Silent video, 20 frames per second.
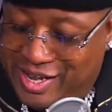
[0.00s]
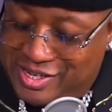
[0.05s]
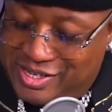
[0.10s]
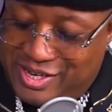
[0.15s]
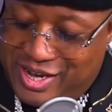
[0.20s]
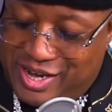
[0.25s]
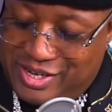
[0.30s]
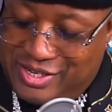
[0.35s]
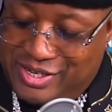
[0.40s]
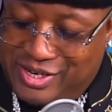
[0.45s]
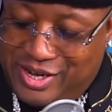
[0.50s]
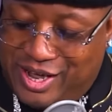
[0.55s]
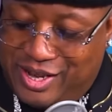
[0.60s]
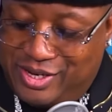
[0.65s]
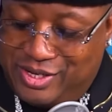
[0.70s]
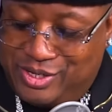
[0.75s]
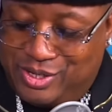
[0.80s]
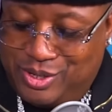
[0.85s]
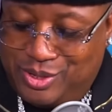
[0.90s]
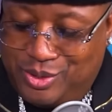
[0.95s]
That's
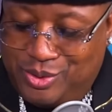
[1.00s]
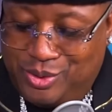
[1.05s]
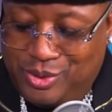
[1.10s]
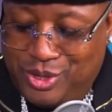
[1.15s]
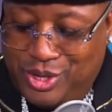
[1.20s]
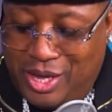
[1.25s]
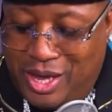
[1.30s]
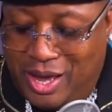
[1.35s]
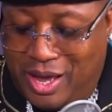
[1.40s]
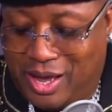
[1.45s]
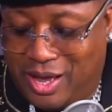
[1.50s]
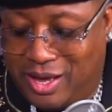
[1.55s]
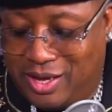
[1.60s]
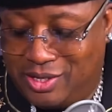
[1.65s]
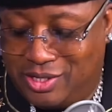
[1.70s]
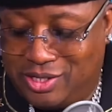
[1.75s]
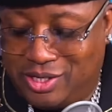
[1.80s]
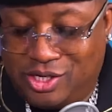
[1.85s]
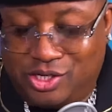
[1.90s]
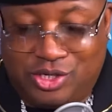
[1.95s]
1992. Mm-hmm. Mm -hmm.
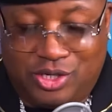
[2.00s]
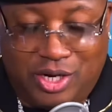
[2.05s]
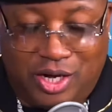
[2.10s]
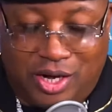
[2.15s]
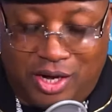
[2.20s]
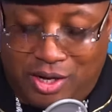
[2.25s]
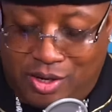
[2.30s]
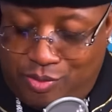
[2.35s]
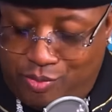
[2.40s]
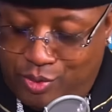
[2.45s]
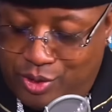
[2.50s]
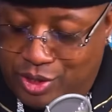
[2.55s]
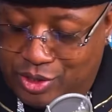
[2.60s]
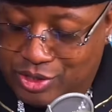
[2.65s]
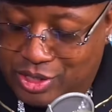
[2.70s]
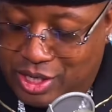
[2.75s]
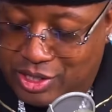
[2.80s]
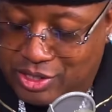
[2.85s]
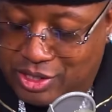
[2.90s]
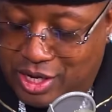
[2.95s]
uh, the uh, what
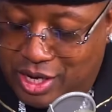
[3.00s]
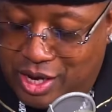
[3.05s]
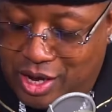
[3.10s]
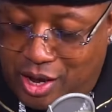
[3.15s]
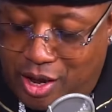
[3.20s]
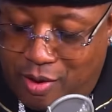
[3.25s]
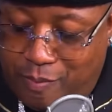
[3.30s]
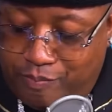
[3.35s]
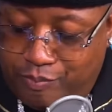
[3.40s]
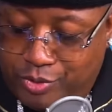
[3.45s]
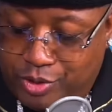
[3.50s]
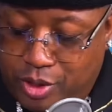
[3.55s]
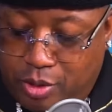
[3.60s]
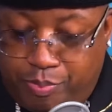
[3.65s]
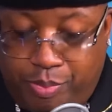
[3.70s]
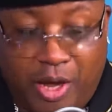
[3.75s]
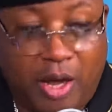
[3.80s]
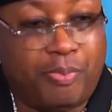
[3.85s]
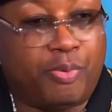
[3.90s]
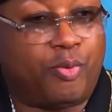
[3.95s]
else I say? Um,
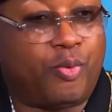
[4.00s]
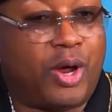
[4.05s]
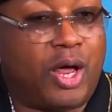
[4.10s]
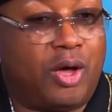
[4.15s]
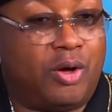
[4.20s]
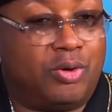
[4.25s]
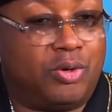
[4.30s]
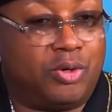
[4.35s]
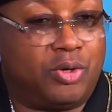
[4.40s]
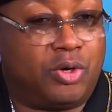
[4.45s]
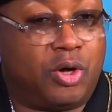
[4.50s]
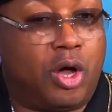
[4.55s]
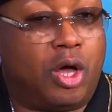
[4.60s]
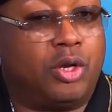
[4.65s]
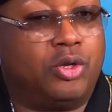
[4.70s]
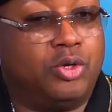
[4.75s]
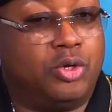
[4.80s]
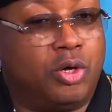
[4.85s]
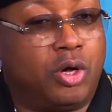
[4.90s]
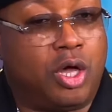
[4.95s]
paper route
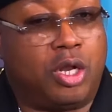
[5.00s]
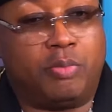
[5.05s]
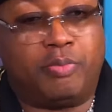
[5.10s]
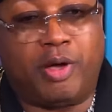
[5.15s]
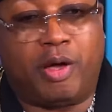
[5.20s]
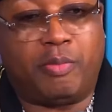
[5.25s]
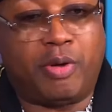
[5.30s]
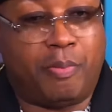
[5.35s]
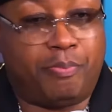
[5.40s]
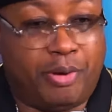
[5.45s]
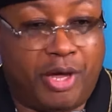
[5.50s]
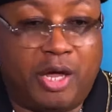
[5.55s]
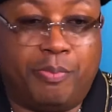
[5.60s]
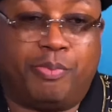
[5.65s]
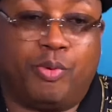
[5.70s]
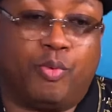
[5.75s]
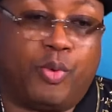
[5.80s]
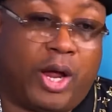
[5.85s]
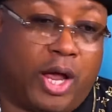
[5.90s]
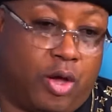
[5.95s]
call you know all about my
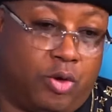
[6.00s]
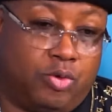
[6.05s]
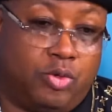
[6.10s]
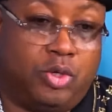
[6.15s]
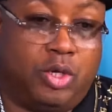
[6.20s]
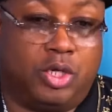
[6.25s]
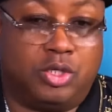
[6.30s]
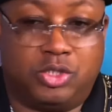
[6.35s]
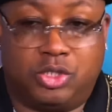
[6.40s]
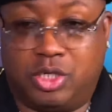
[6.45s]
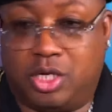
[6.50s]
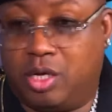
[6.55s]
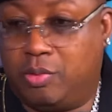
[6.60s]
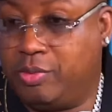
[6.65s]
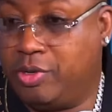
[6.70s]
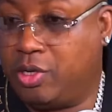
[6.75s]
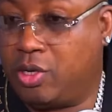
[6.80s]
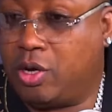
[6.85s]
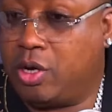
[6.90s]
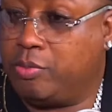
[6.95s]
paper route. Yeah. You understand
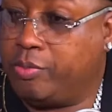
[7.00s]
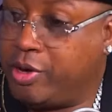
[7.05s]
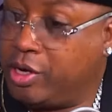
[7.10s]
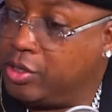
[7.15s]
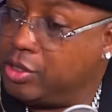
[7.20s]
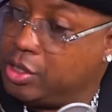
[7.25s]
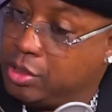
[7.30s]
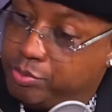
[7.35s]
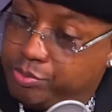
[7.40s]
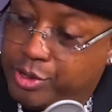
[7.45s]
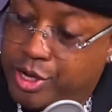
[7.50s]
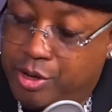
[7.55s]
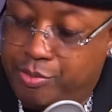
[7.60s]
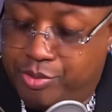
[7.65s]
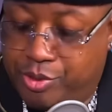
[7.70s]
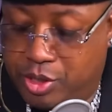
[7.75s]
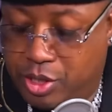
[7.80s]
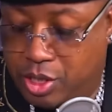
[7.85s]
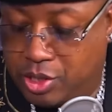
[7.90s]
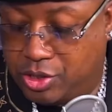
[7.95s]
me all about getting
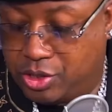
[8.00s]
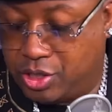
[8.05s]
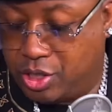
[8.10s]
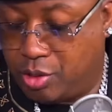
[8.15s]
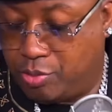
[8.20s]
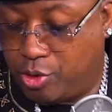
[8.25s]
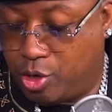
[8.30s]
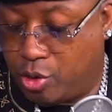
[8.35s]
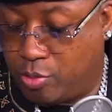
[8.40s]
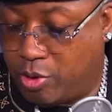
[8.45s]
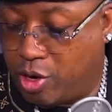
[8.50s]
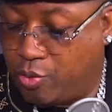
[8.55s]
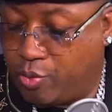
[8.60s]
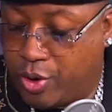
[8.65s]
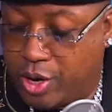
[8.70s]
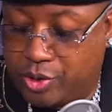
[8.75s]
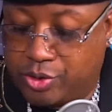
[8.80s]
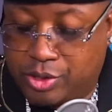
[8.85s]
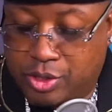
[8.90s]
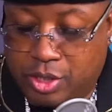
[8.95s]
paper. You understand me on my
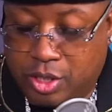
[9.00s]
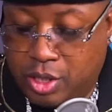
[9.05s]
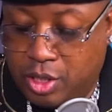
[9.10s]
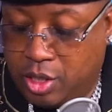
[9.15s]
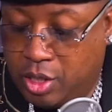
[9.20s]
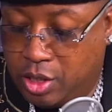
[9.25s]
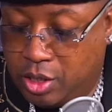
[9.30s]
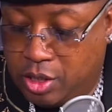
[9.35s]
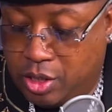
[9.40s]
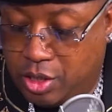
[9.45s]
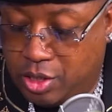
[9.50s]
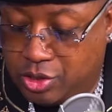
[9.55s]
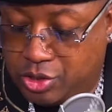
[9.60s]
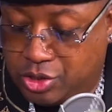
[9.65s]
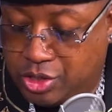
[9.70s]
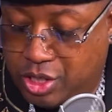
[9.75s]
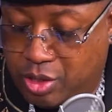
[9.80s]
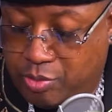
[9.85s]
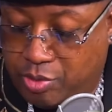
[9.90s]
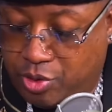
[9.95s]
route to you
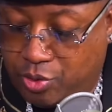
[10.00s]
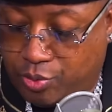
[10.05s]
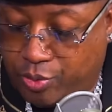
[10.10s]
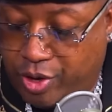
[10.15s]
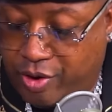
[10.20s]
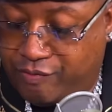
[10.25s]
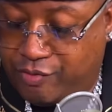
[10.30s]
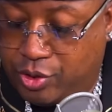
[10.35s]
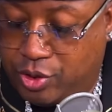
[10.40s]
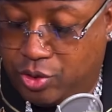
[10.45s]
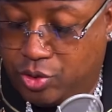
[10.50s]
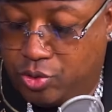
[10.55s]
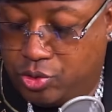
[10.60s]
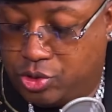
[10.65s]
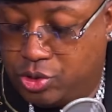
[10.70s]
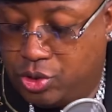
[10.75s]
understand me the revenues.